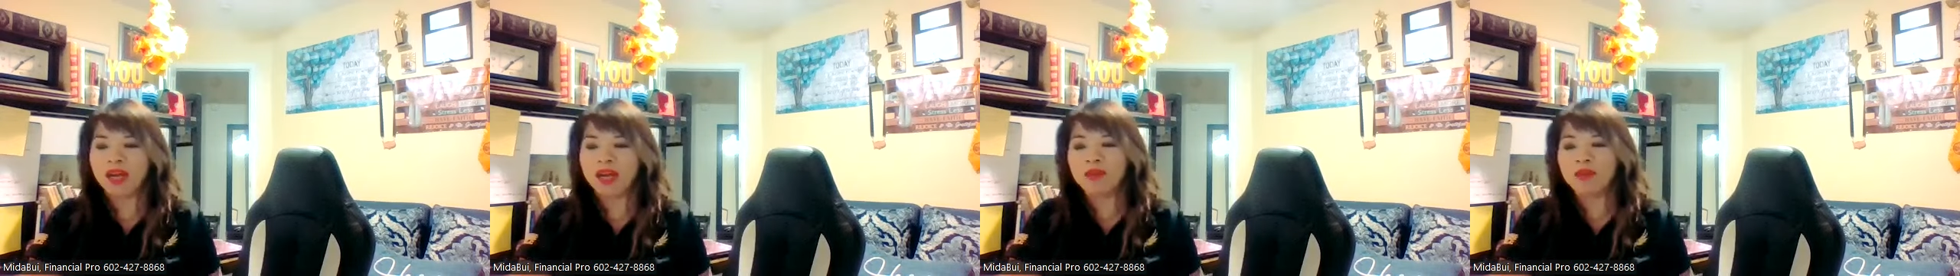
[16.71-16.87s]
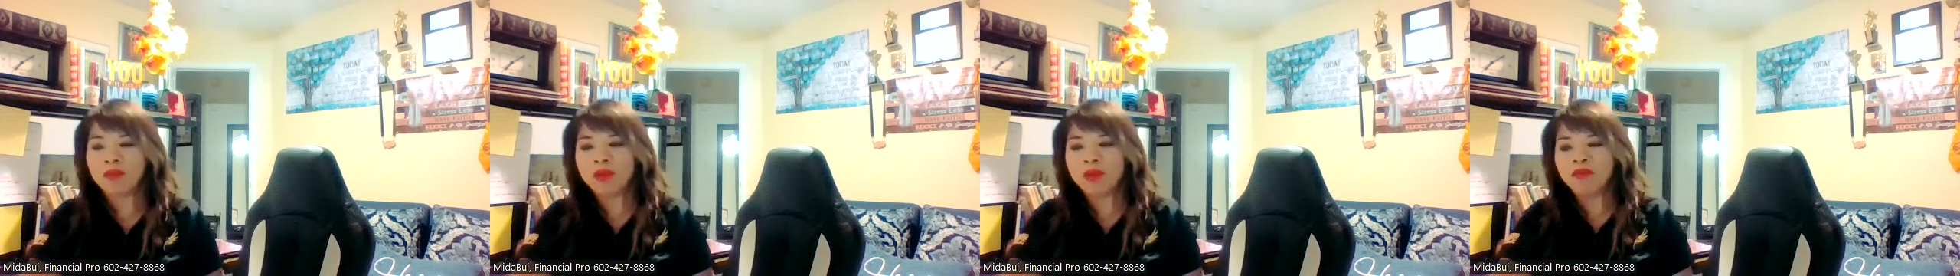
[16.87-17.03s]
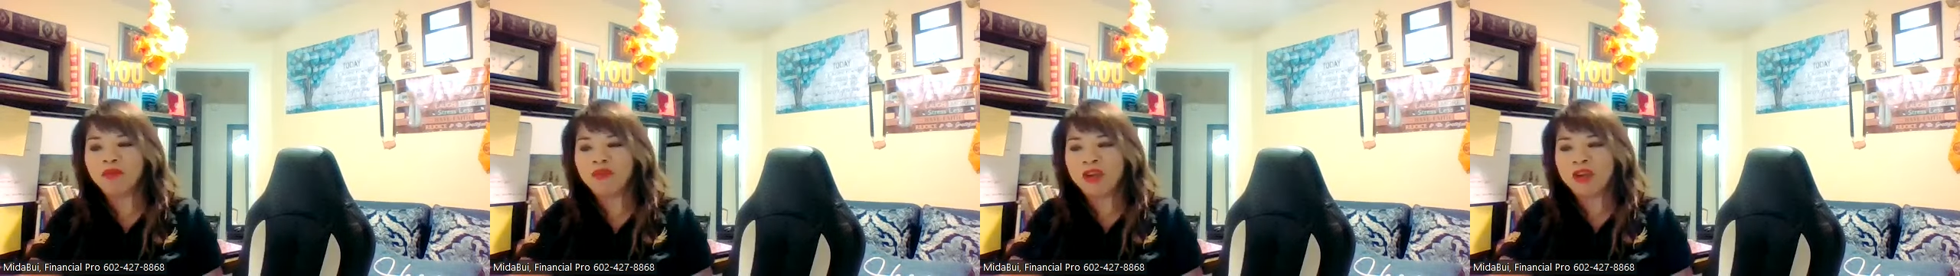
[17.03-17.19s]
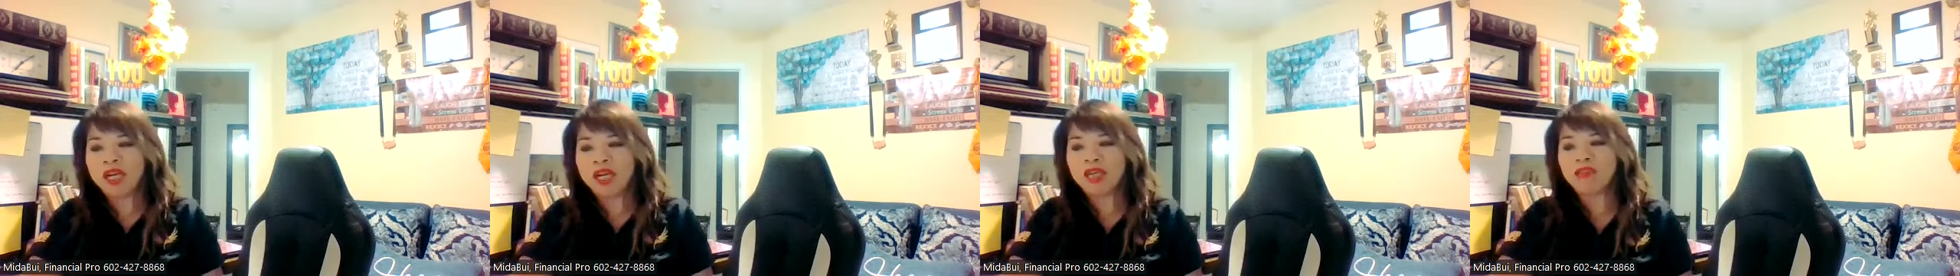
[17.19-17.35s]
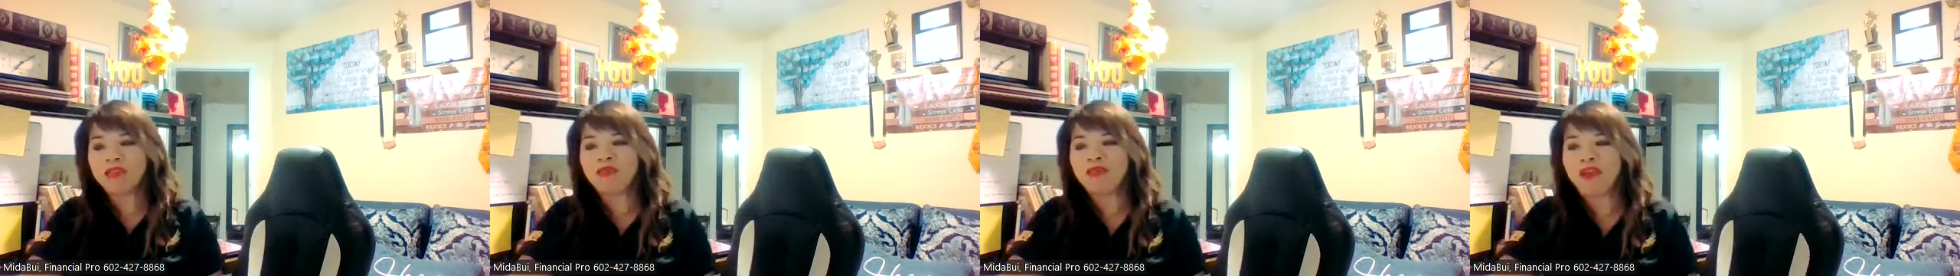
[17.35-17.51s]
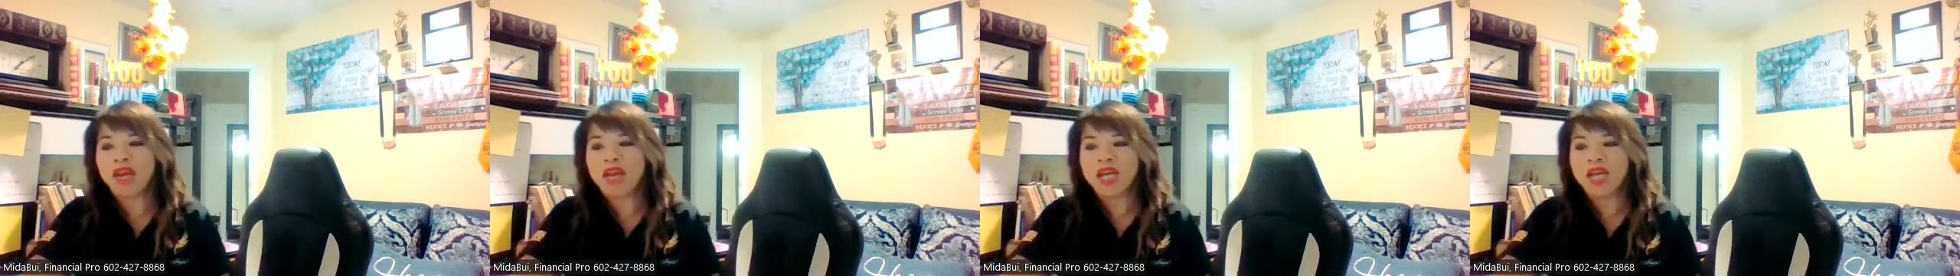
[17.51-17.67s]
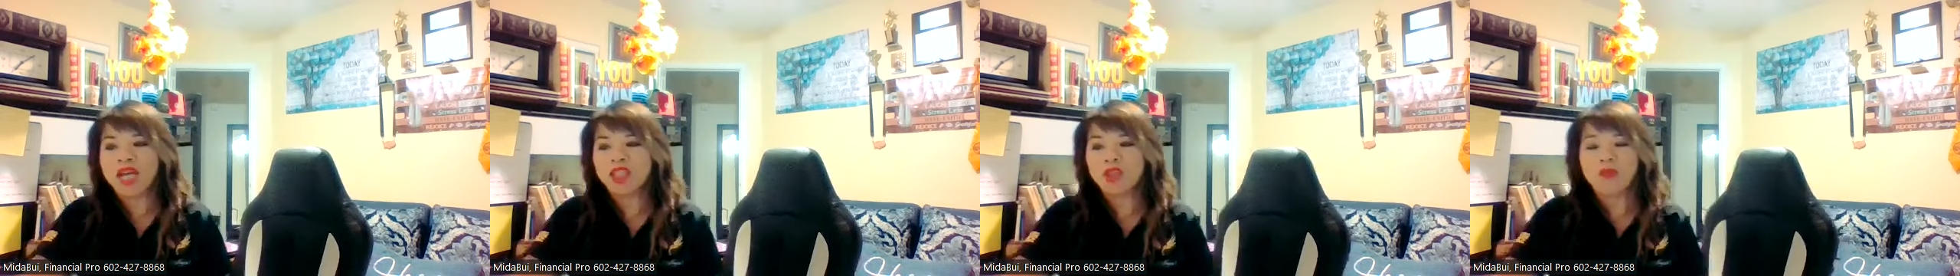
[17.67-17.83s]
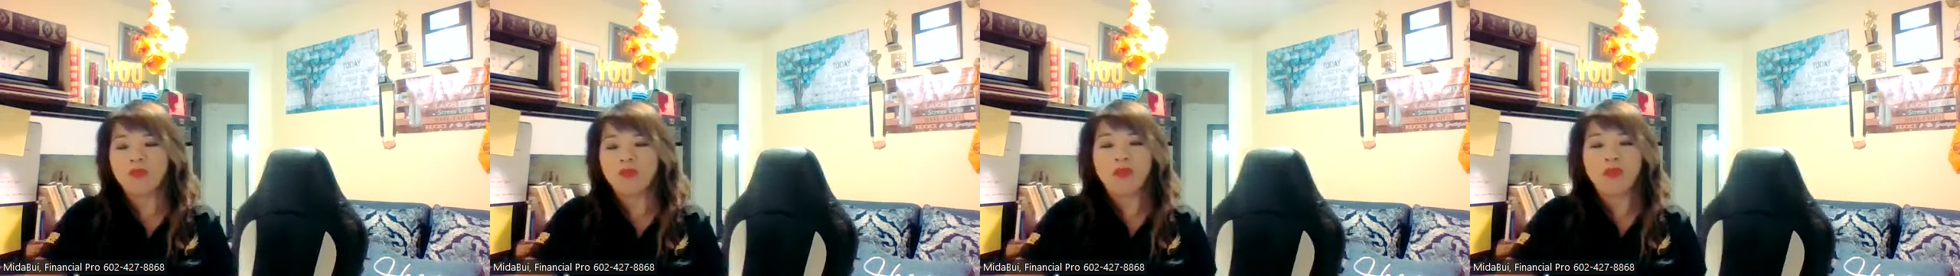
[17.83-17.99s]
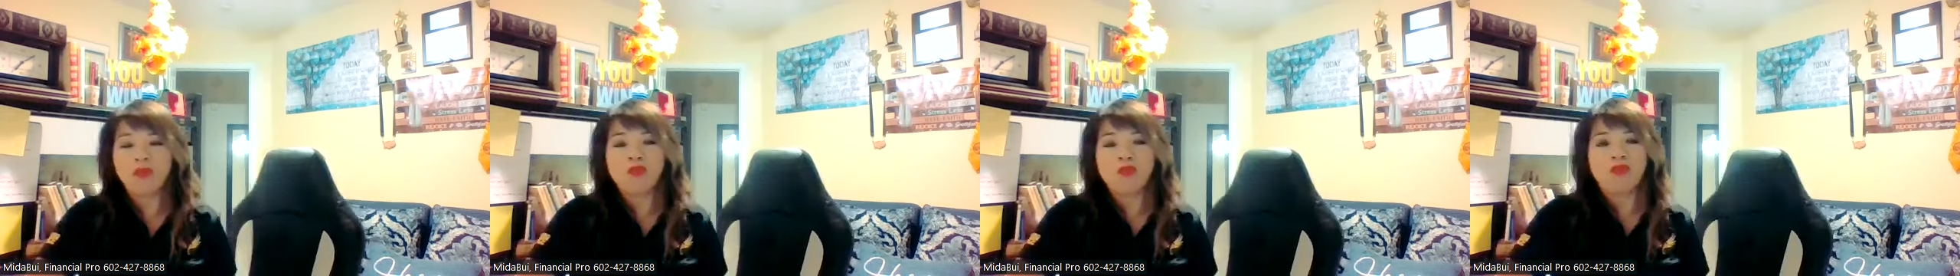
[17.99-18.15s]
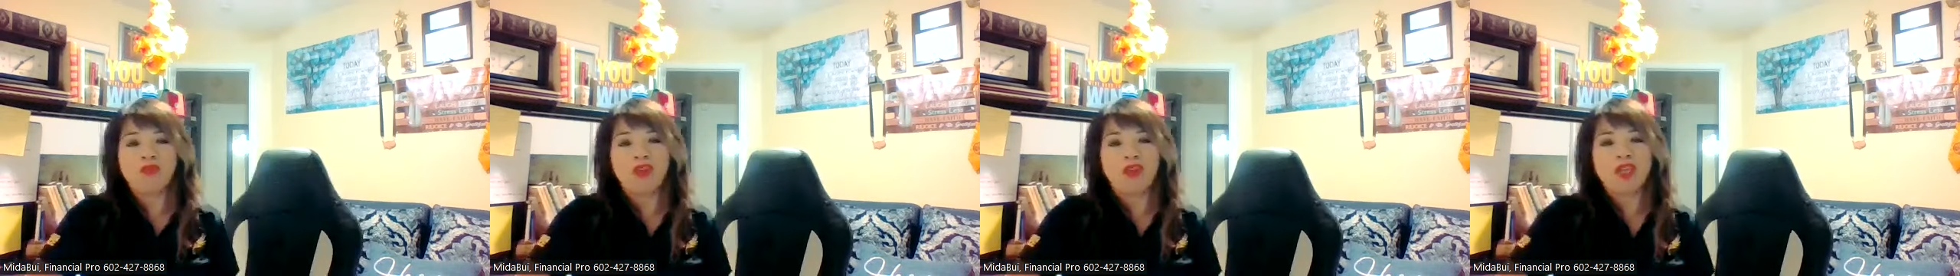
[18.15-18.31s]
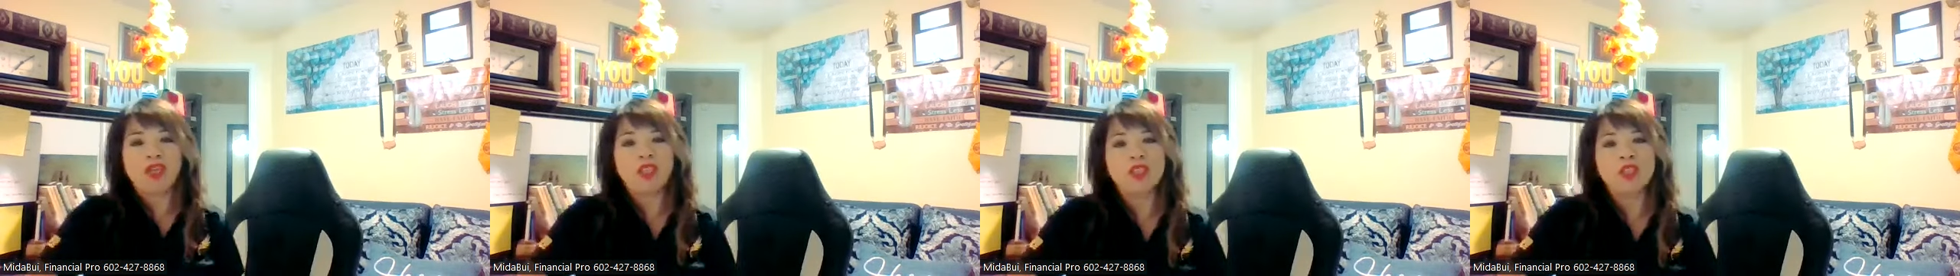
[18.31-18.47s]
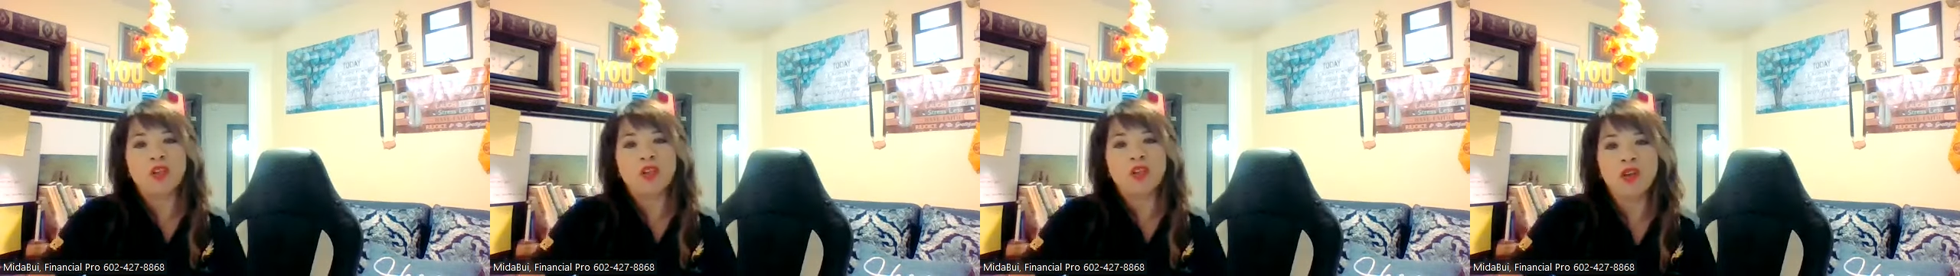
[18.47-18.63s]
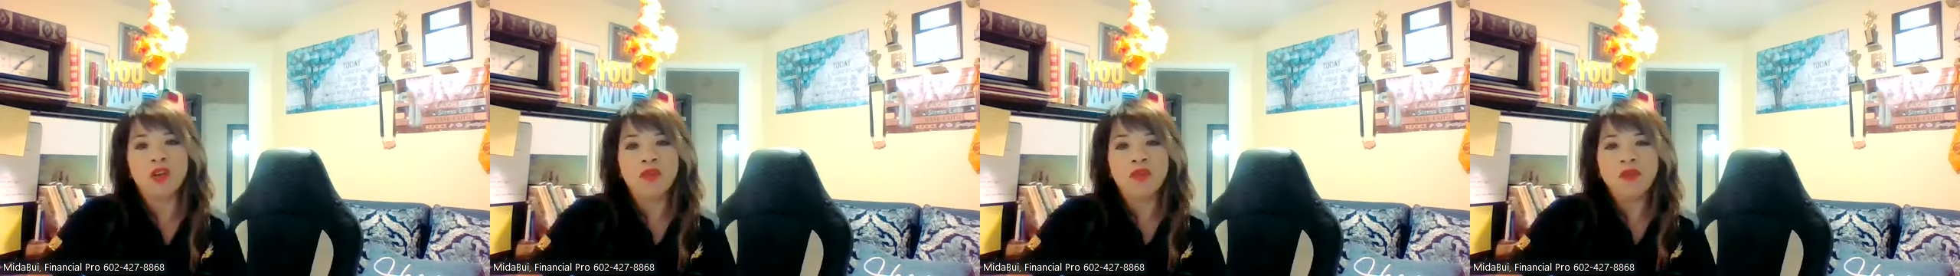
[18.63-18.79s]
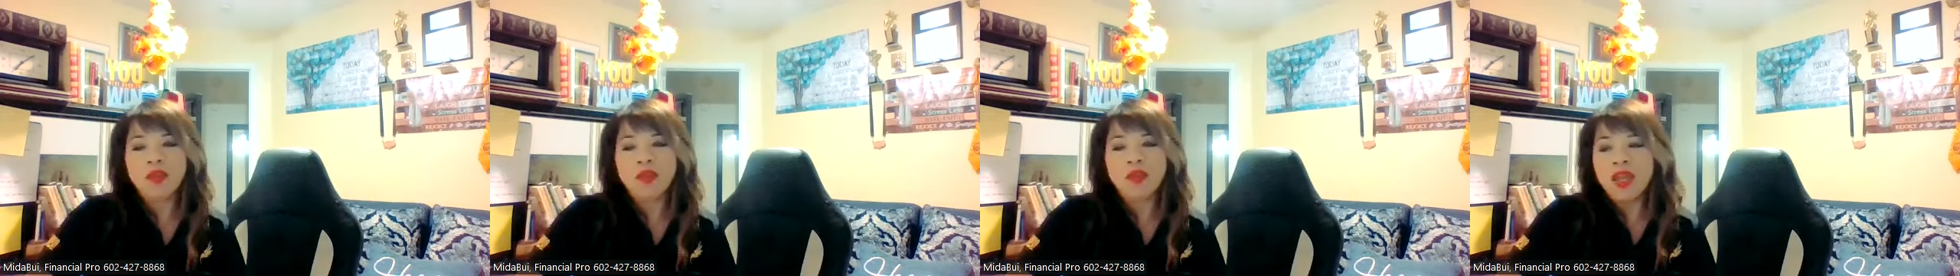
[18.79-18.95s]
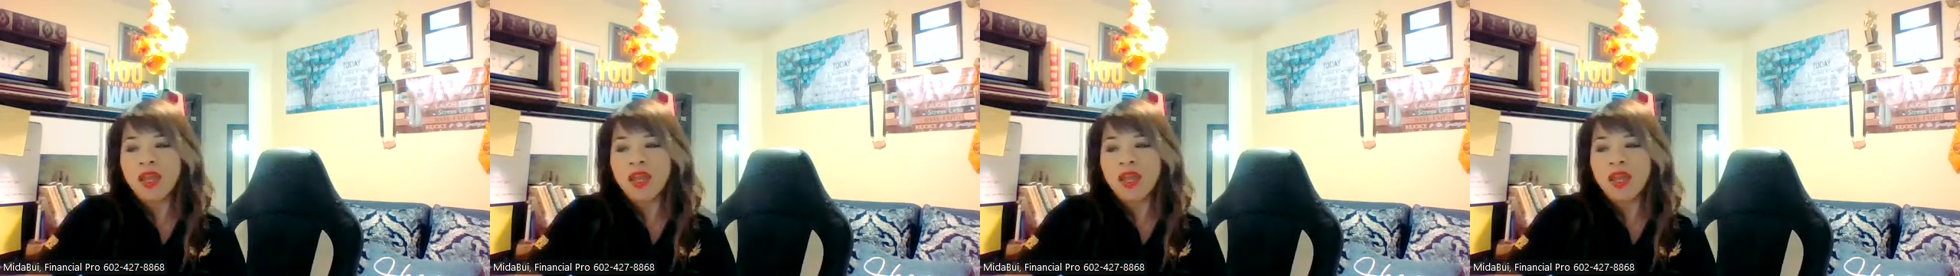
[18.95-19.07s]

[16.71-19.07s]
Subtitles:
I'm a financial professional.